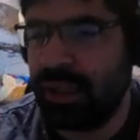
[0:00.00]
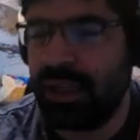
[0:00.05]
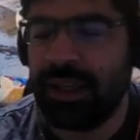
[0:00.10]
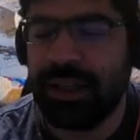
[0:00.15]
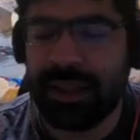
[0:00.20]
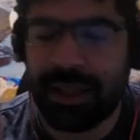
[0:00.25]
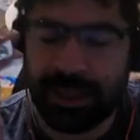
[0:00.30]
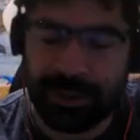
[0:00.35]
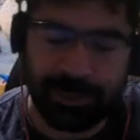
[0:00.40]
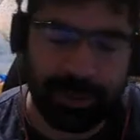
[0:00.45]

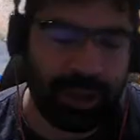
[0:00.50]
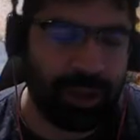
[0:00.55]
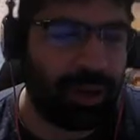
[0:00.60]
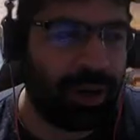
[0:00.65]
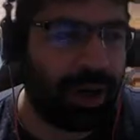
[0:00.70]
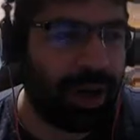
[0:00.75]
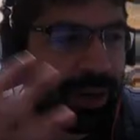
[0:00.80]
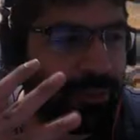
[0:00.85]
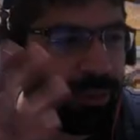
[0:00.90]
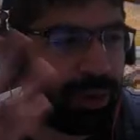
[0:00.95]
Let me know.
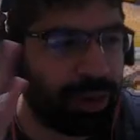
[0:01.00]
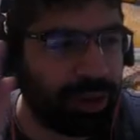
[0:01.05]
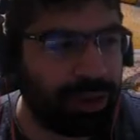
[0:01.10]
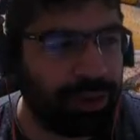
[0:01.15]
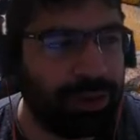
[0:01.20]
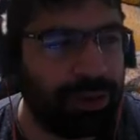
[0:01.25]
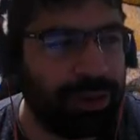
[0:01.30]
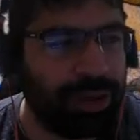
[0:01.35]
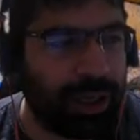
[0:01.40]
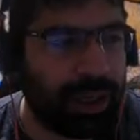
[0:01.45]
I want
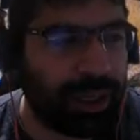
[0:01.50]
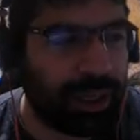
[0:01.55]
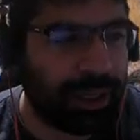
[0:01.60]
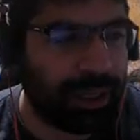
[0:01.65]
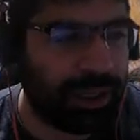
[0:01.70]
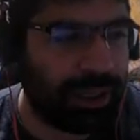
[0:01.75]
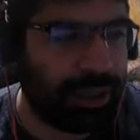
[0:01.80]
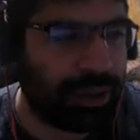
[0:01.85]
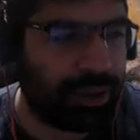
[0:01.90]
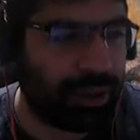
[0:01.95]

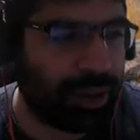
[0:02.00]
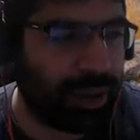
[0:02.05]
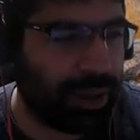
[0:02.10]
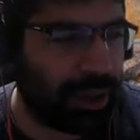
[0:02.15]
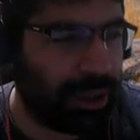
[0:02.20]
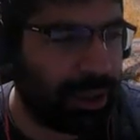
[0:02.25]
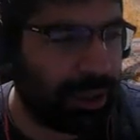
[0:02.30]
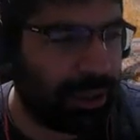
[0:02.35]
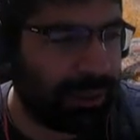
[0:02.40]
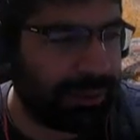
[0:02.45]

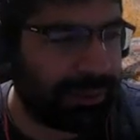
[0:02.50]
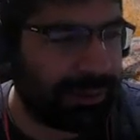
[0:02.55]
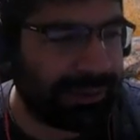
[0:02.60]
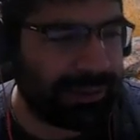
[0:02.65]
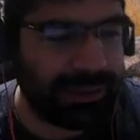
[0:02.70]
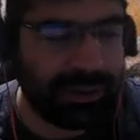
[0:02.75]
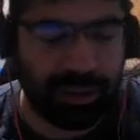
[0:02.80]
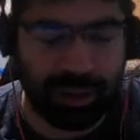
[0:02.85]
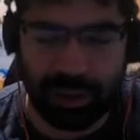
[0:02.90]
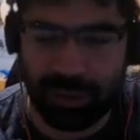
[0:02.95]
to see
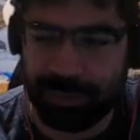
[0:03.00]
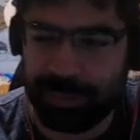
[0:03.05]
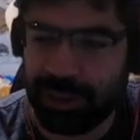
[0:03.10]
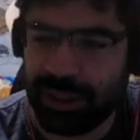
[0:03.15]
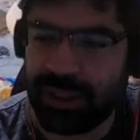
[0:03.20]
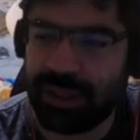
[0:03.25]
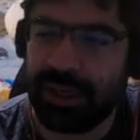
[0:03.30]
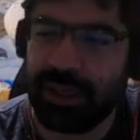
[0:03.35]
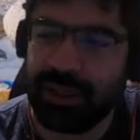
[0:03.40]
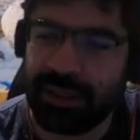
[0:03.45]
your
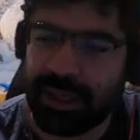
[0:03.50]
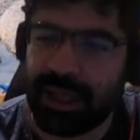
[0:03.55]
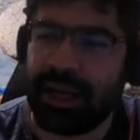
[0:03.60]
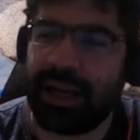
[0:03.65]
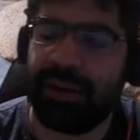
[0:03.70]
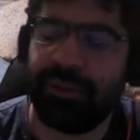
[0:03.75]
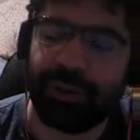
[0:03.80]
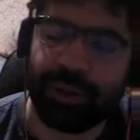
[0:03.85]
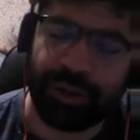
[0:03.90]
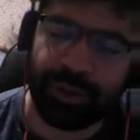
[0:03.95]
opinion, and then
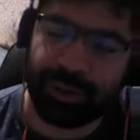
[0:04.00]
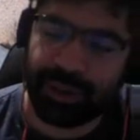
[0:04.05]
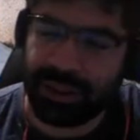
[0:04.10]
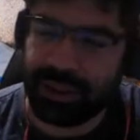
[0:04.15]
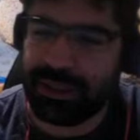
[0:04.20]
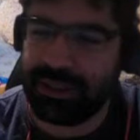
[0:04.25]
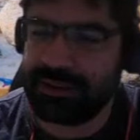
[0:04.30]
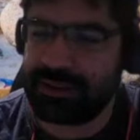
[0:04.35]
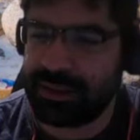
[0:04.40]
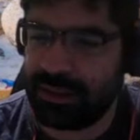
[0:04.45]
I want to
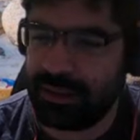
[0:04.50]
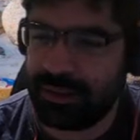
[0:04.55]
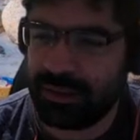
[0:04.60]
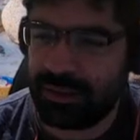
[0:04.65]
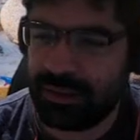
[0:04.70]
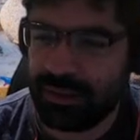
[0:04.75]
release it.